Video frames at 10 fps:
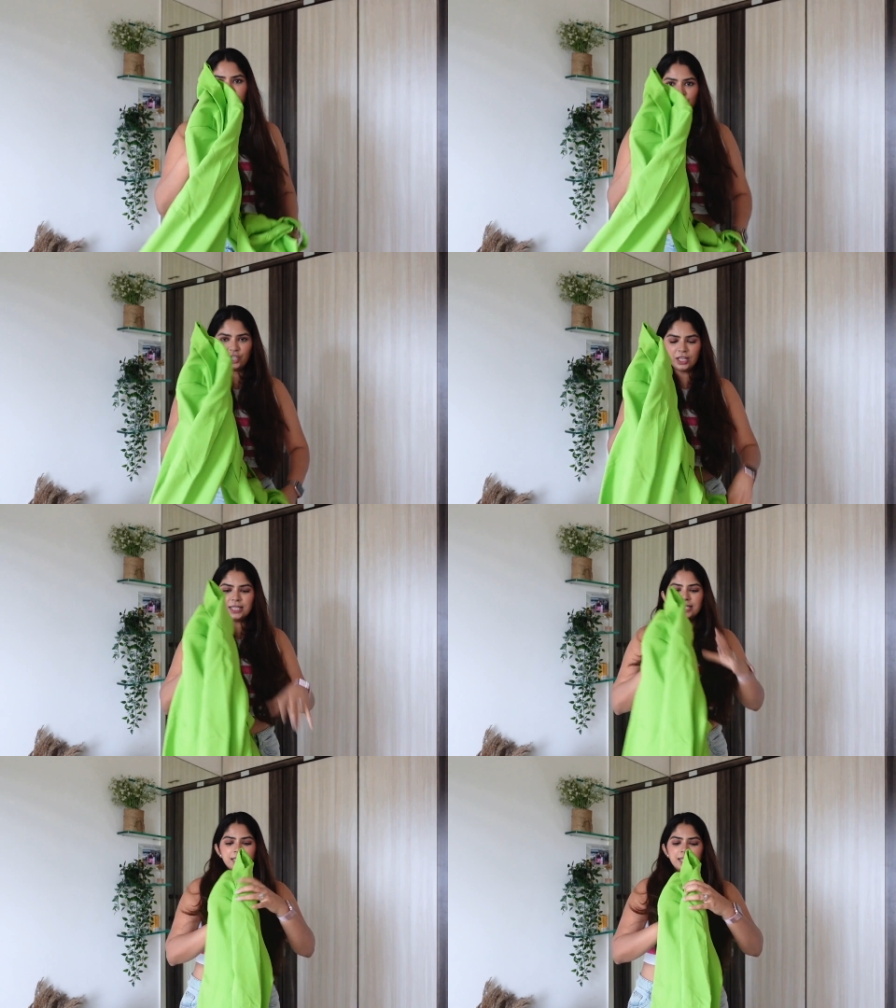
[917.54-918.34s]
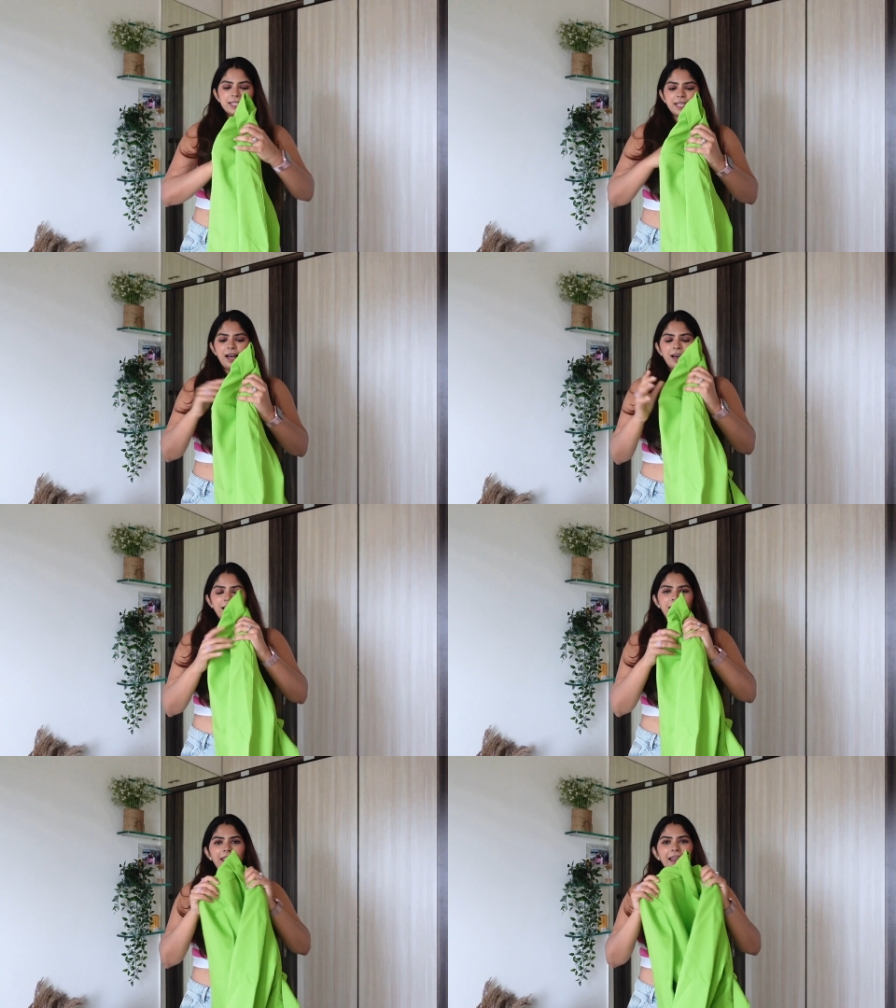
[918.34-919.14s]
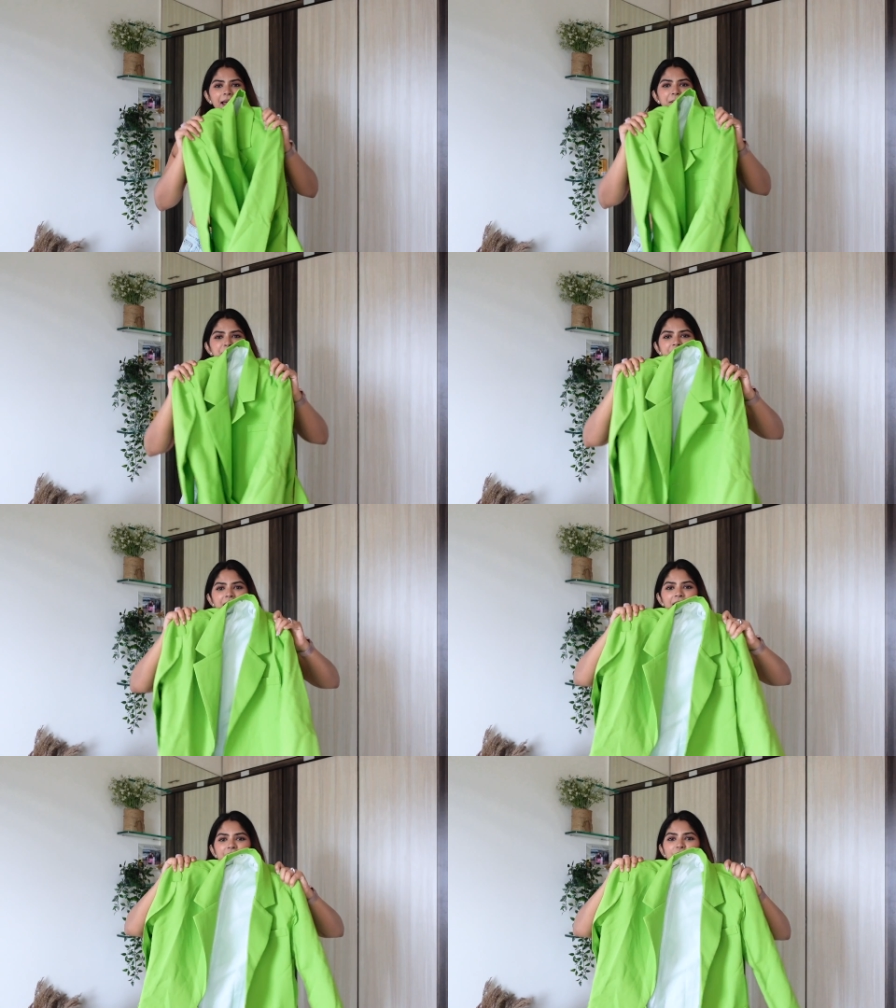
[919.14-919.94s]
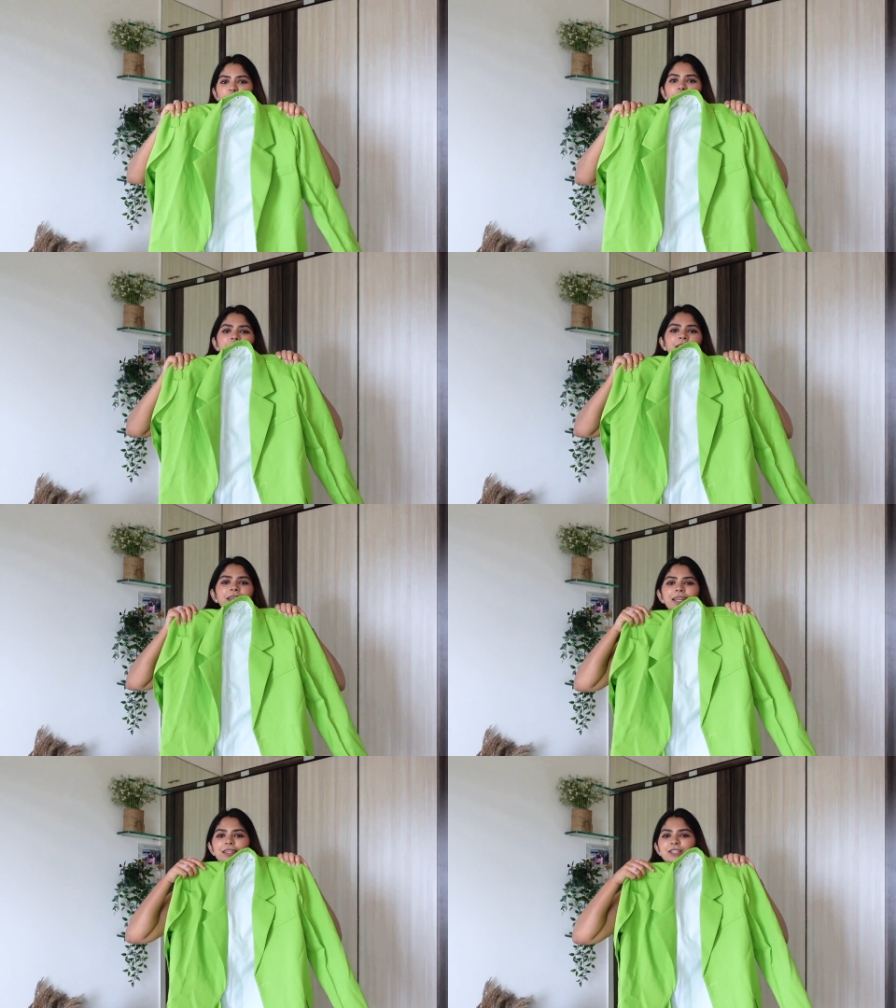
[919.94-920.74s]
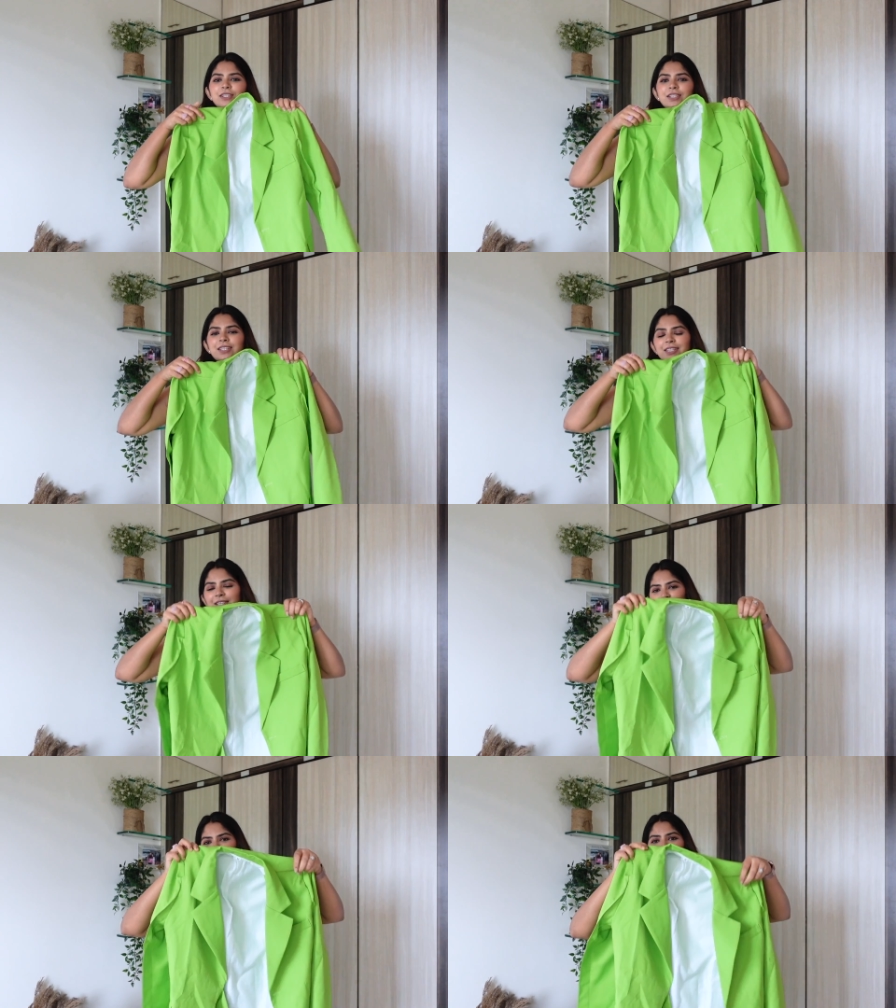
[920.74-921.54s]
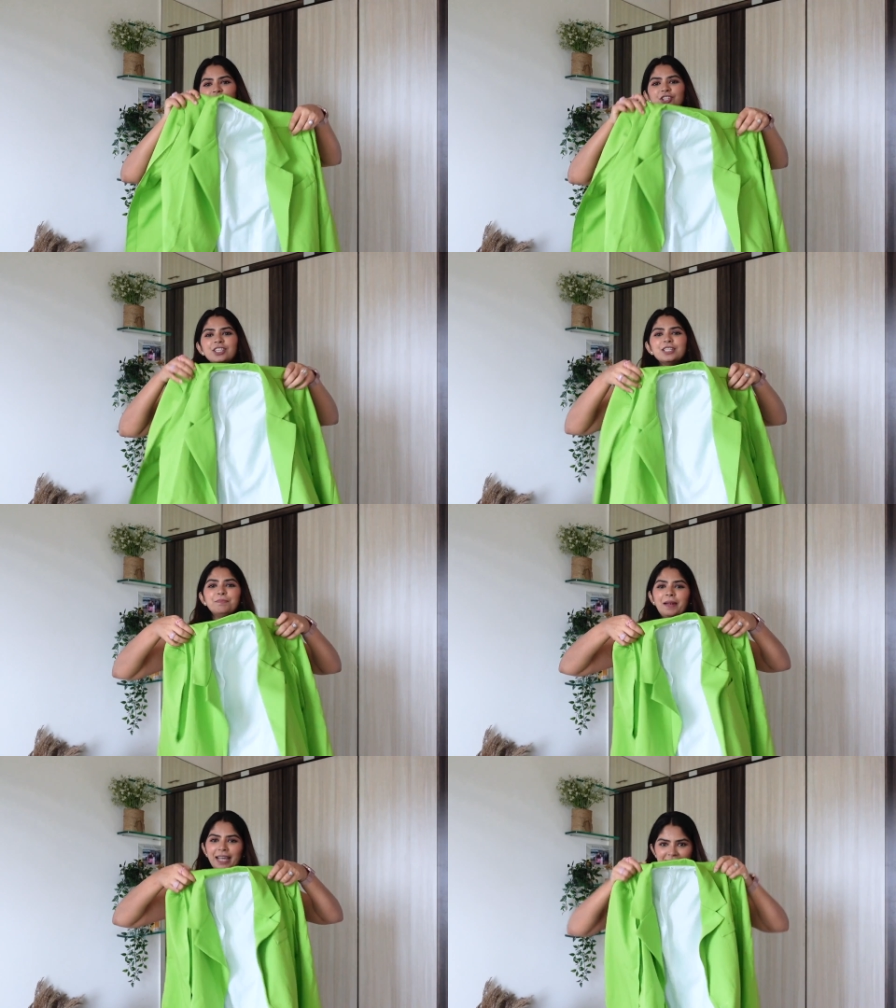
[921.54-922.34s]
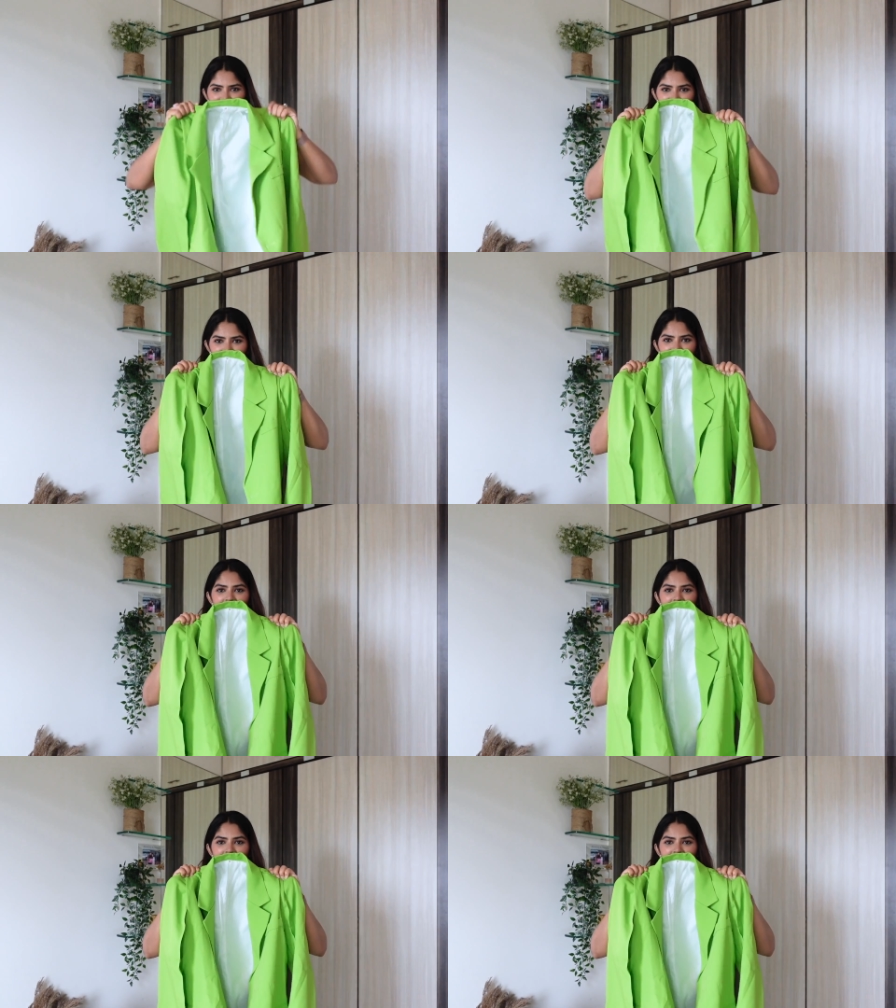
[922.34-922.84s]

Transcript: purchase. This lime green, neon green, gorgeous blazer.